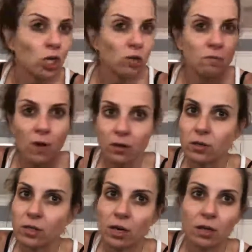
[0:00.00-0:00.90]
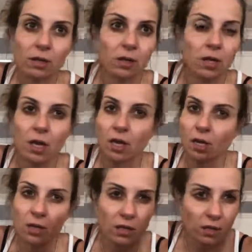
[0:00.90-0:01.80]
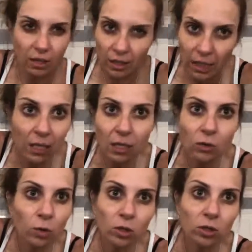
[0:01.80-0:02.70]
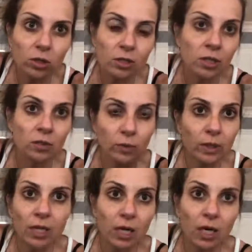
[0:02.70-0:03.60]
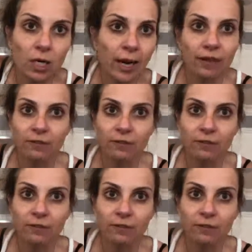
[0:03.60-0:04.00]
You mothers are the key to the world. You really are